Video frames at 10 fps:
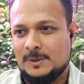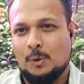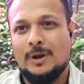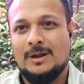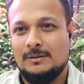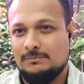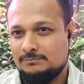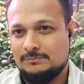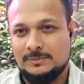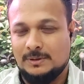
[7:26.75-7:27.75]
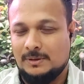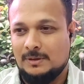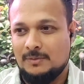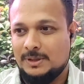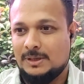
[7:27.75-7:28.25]
soil
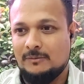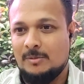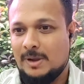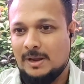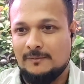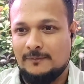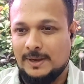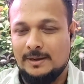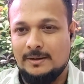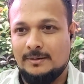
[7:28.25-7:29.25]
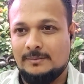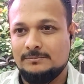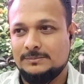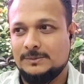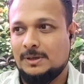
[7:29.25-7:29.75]
was given by a friend,
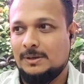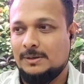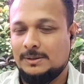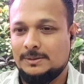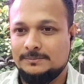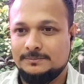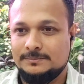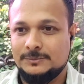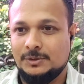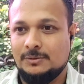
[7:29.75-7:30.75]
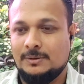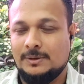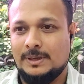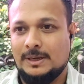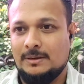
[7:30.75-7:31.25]

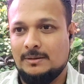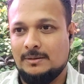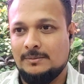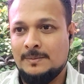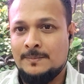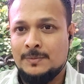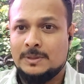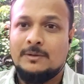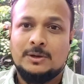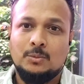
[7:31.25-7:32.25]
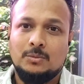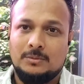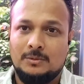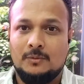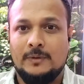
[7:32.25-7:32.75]
and there were
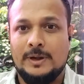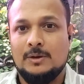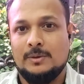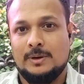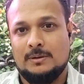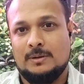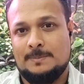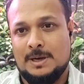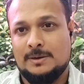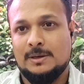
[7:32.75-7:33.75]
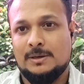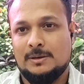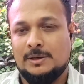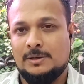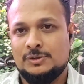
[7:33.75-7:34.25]
two very good
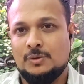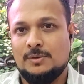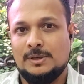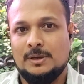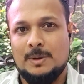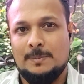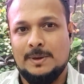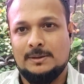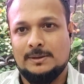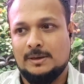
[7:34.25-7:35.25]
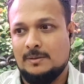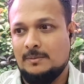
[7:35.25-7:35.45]
planted stores near my place, right?